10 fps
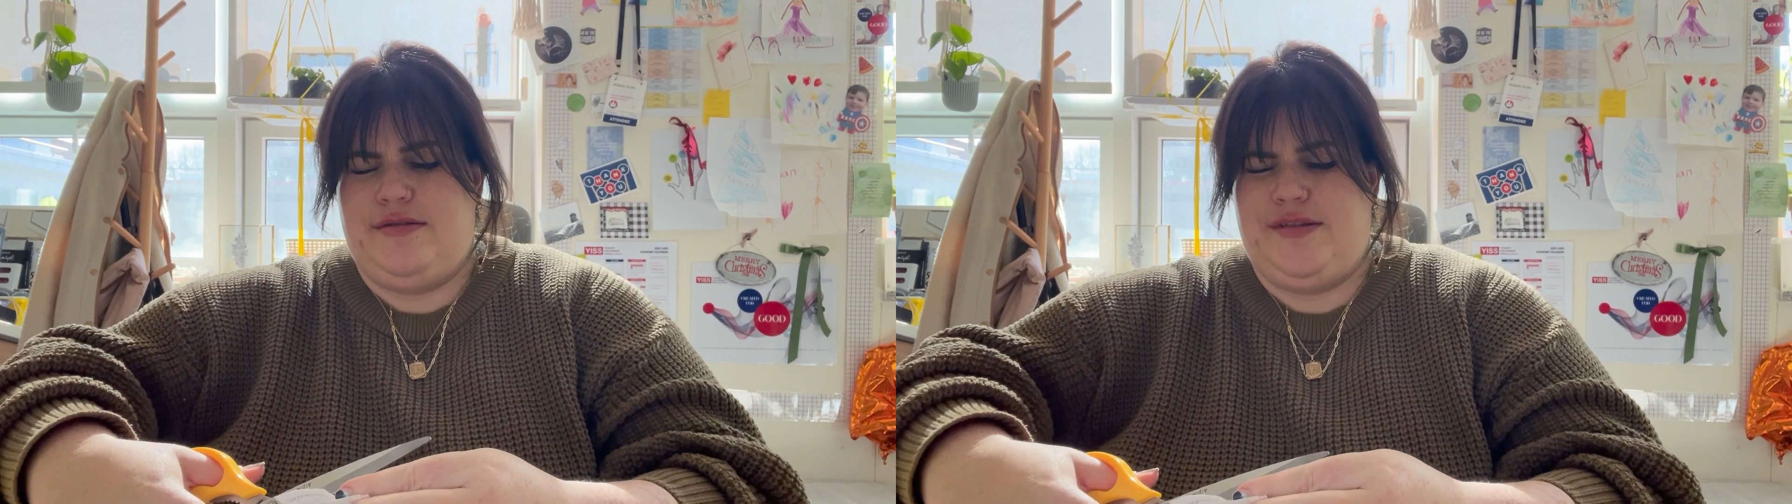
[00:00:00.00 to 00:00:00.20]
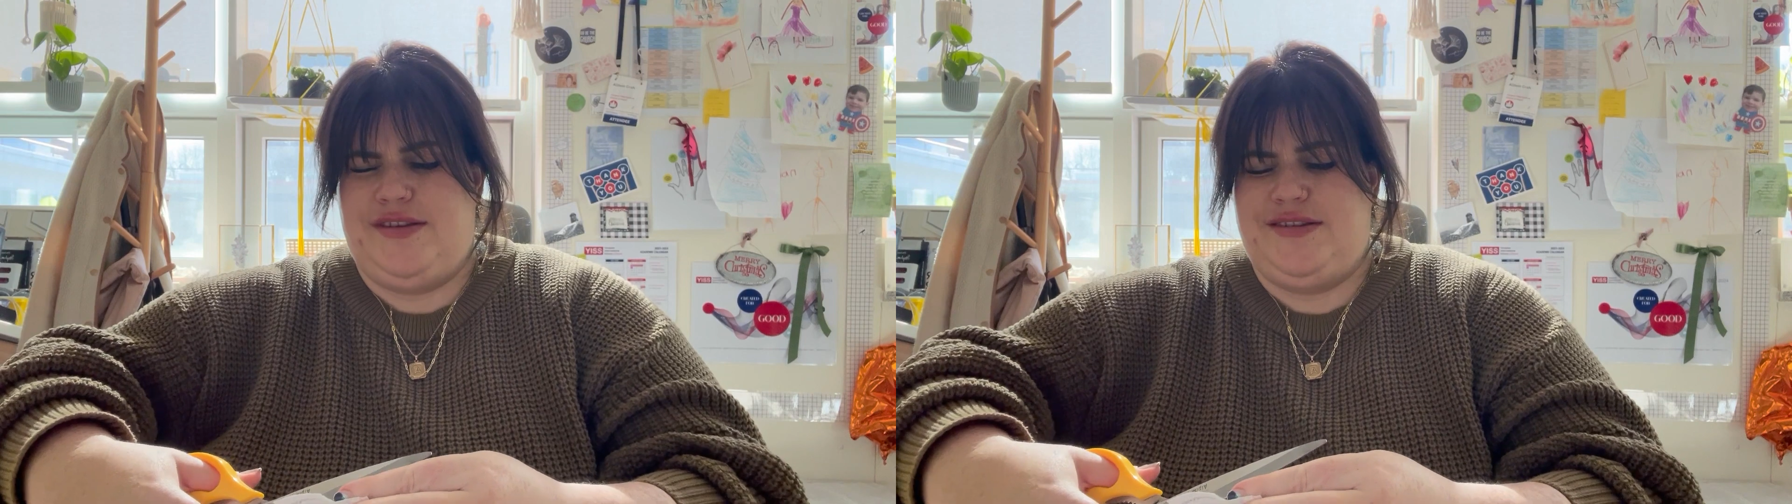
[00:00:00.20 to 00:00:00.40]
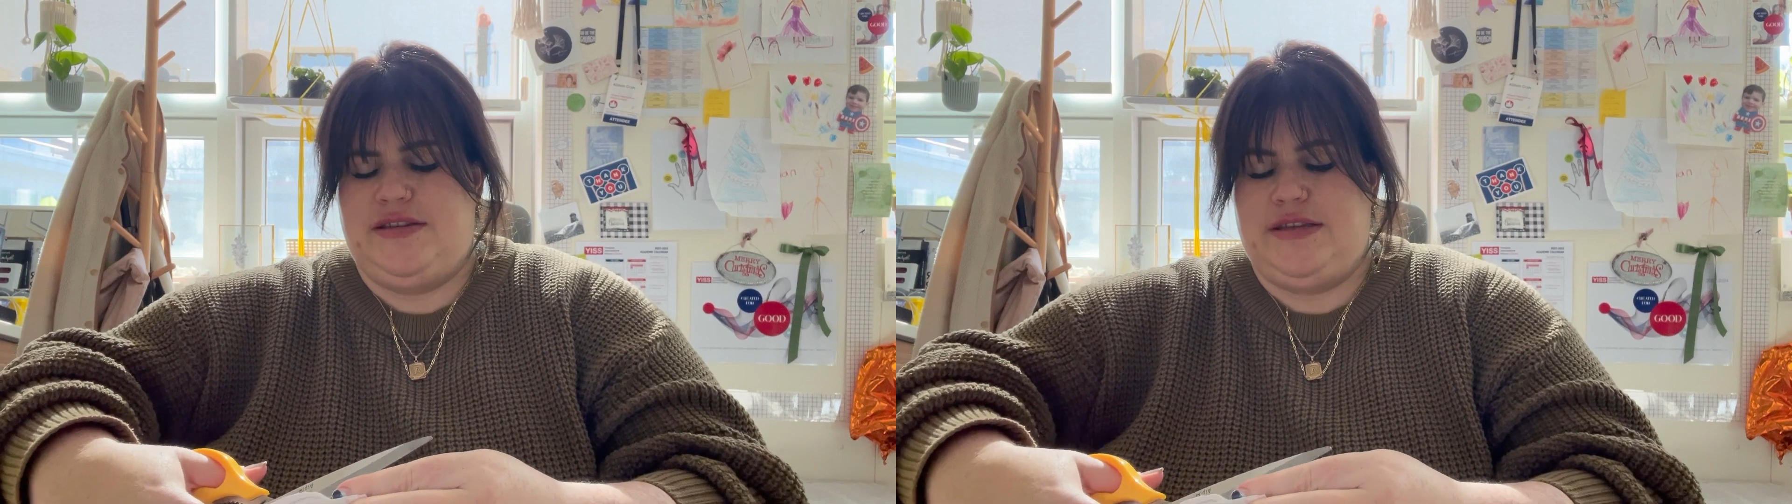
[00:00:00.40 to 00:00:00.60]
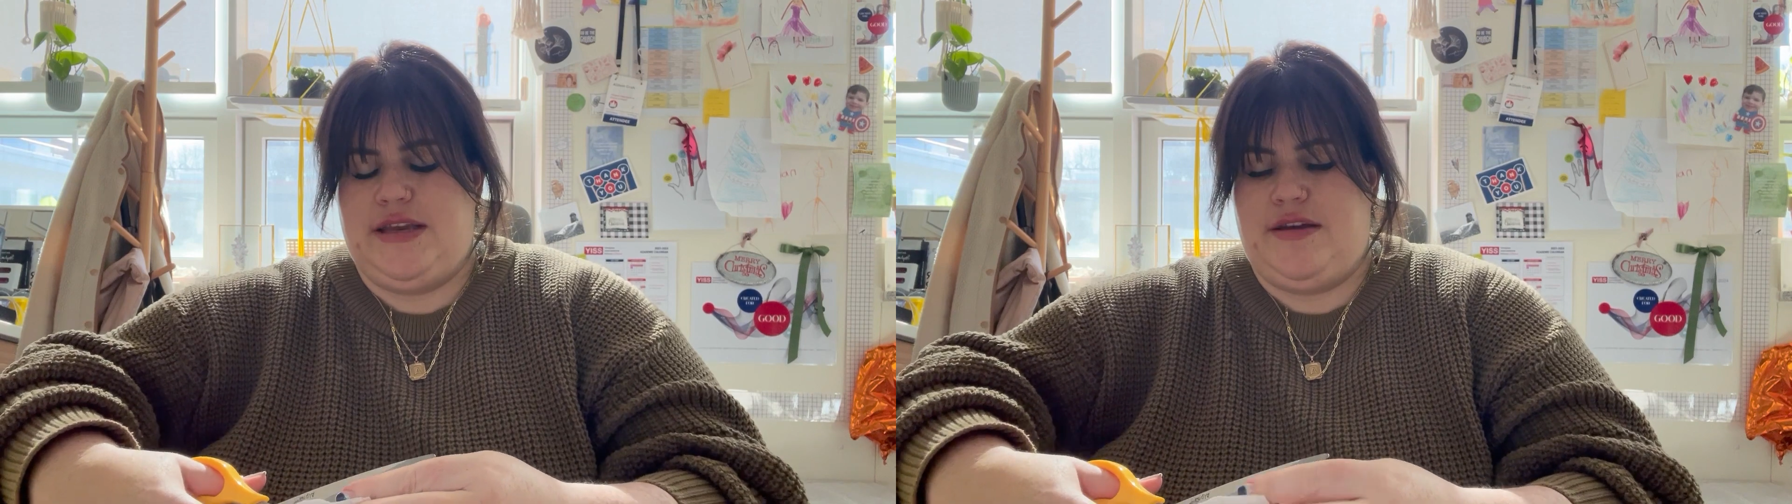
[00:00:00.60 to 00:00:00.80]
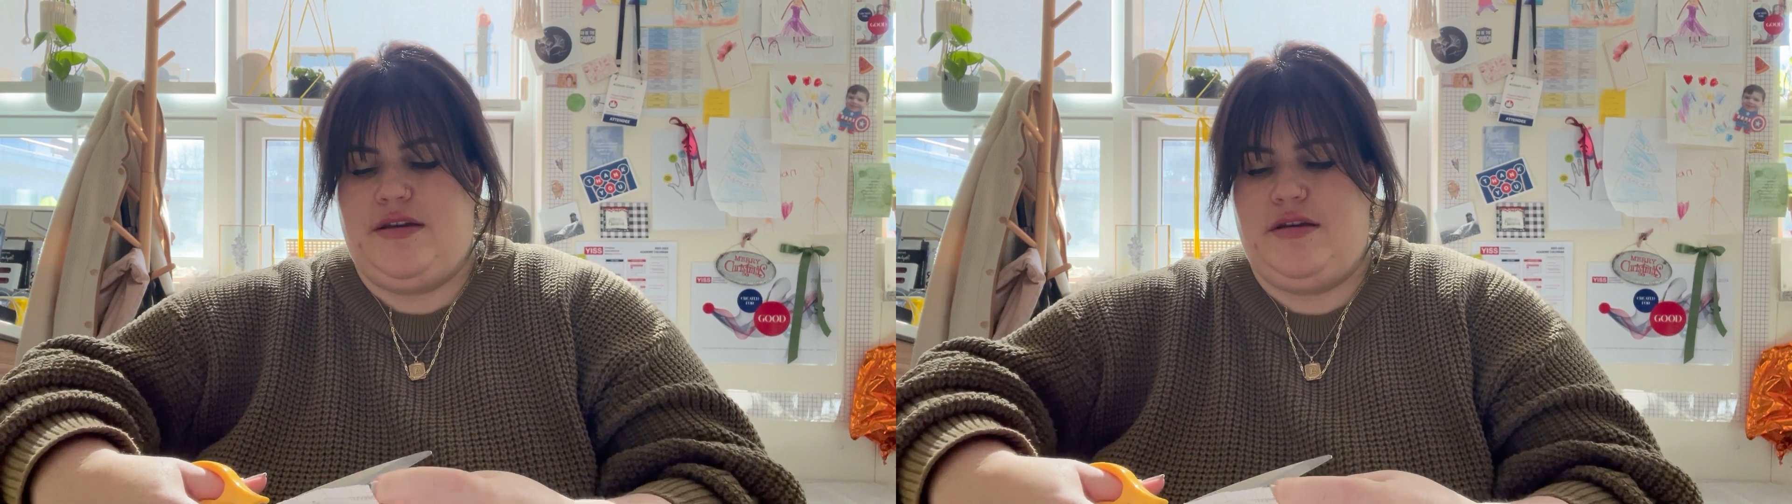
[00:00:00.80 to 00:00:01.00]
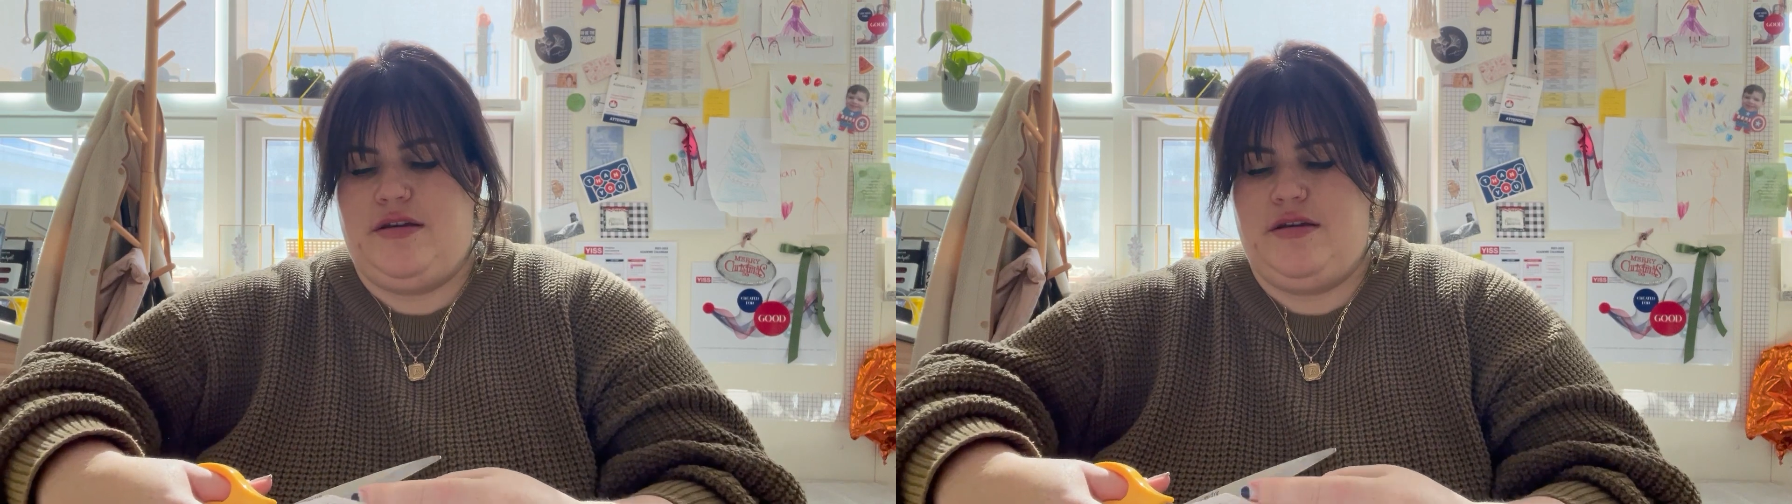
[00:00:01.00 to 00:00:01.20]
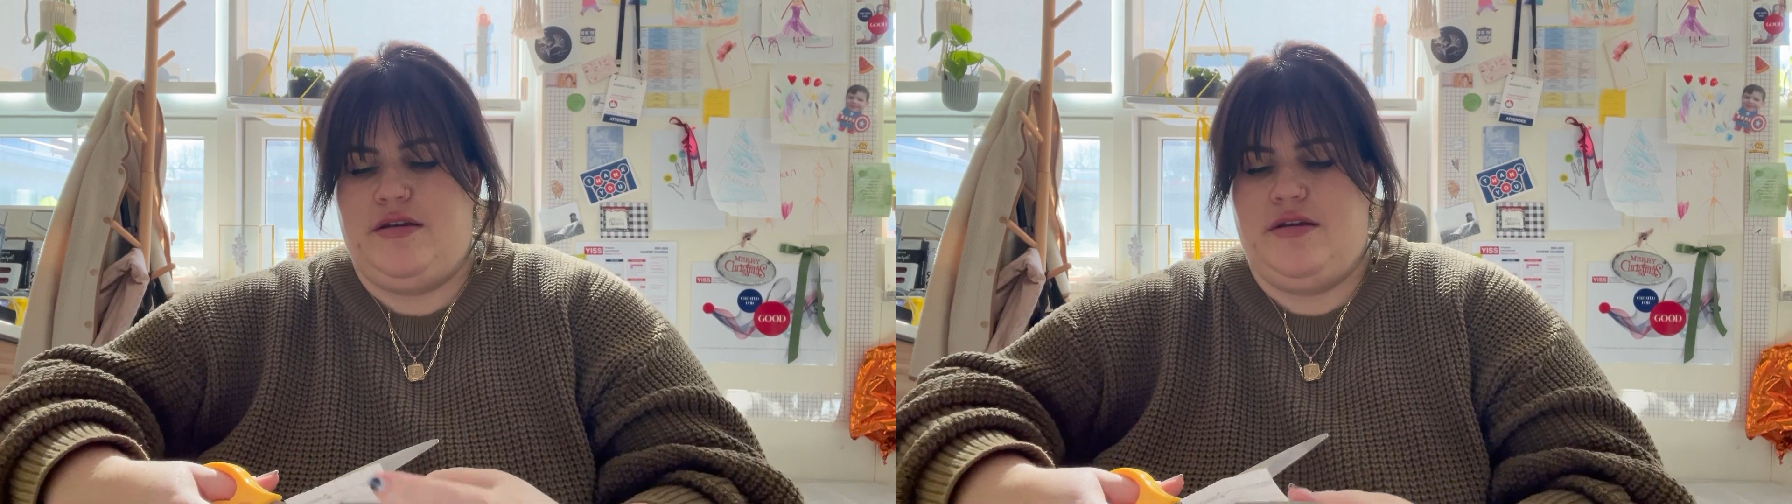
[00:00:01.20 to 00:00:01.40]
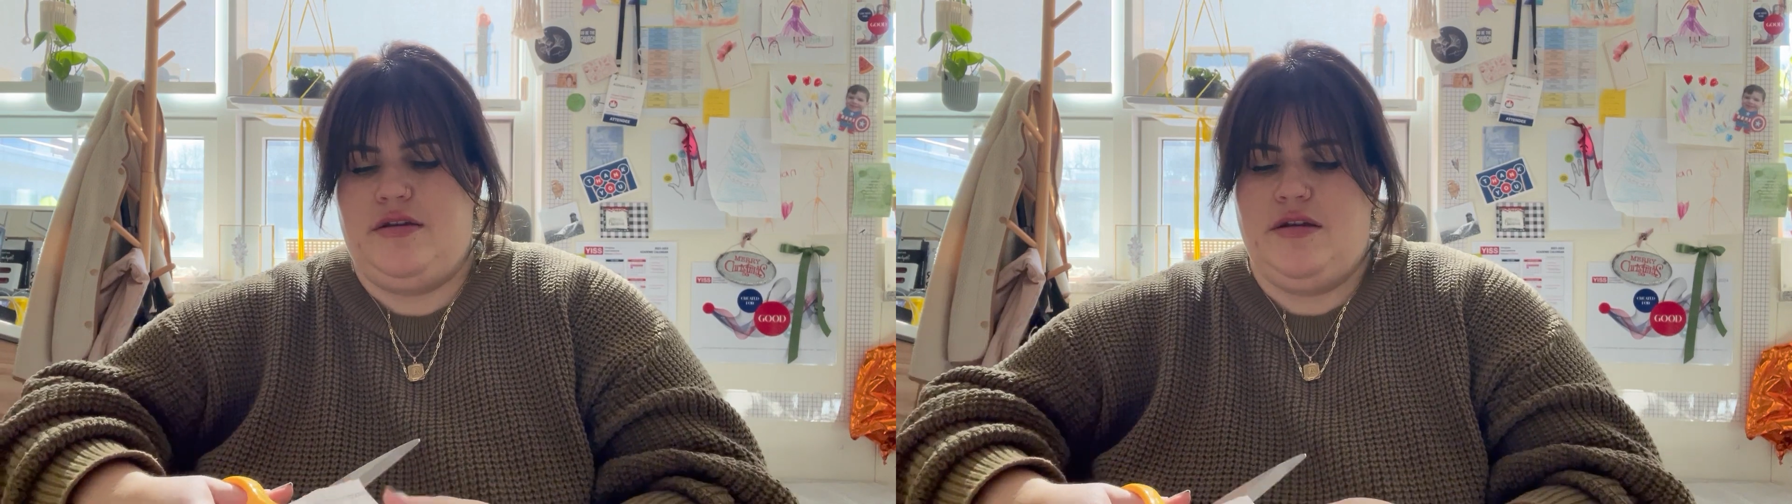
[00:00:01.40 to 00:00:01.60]
this is like
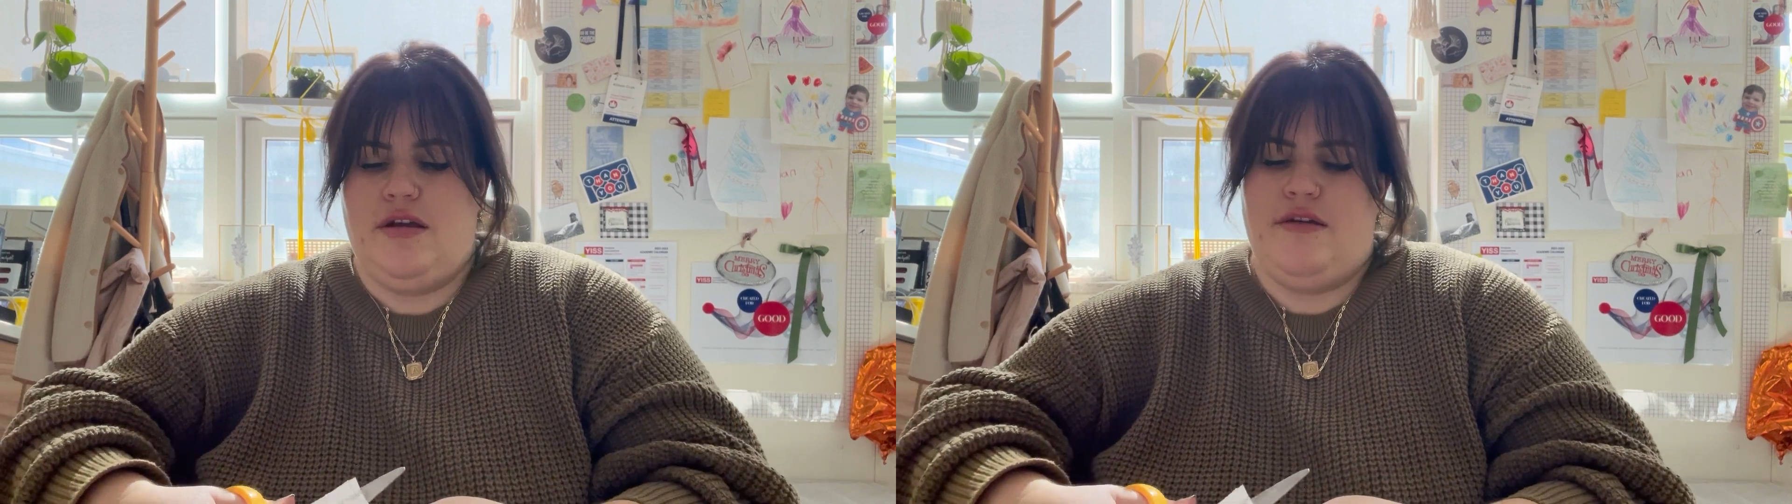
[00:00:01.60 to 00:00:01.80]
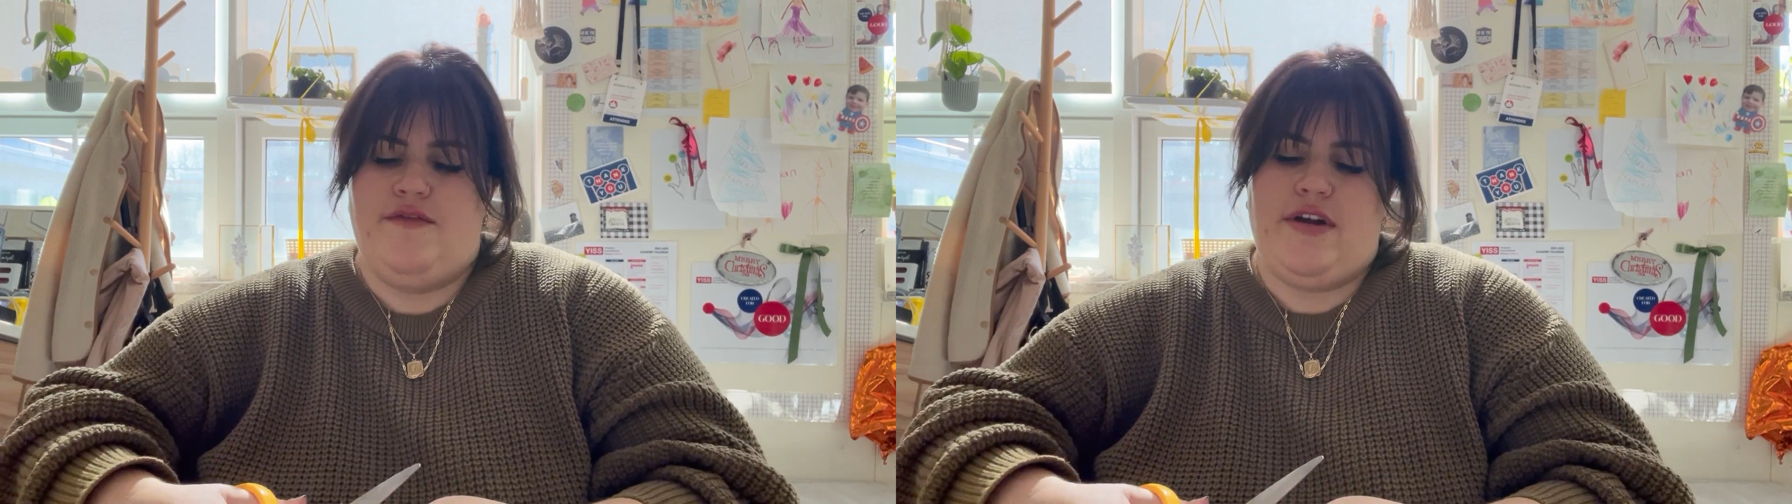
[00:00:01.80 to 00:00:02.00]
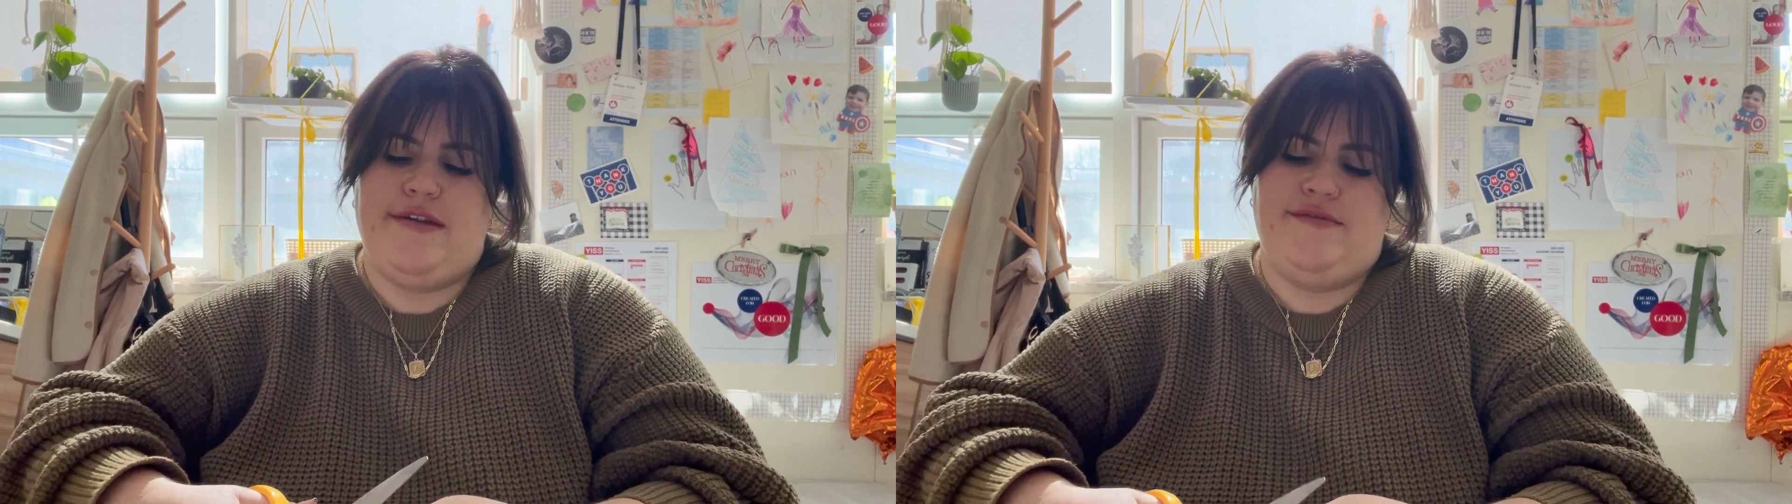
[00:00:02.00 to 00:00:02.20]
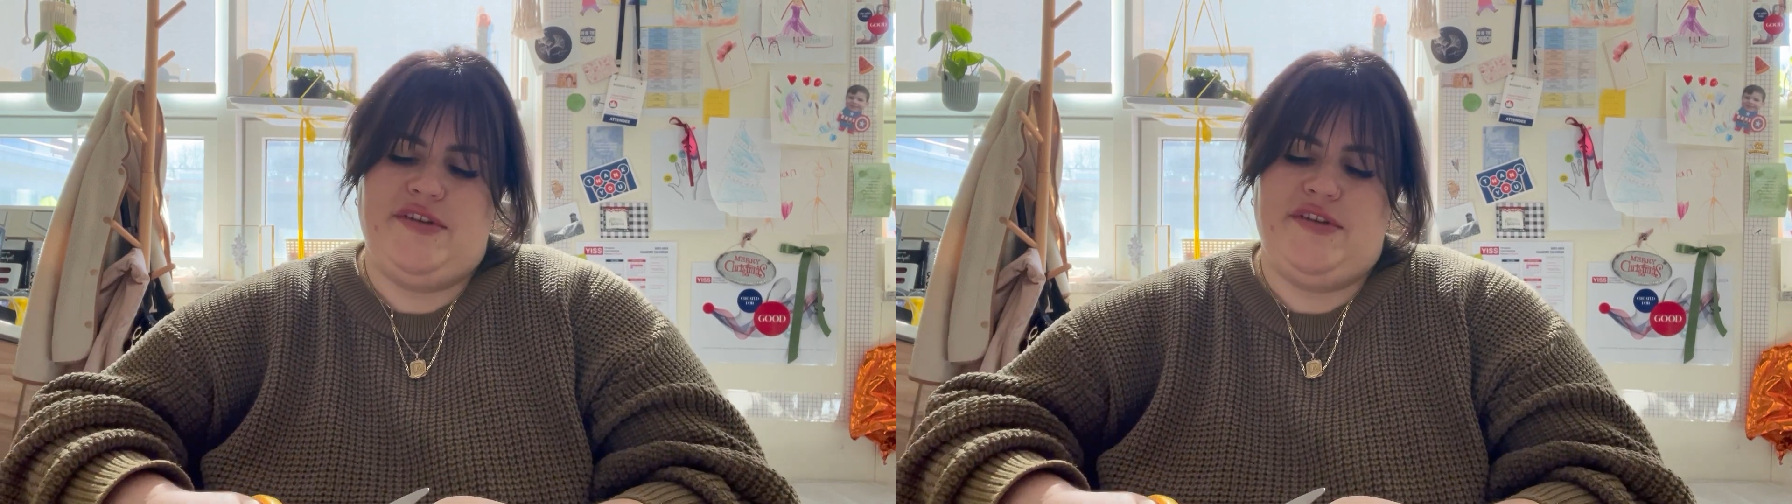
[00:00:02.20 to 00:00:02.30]
5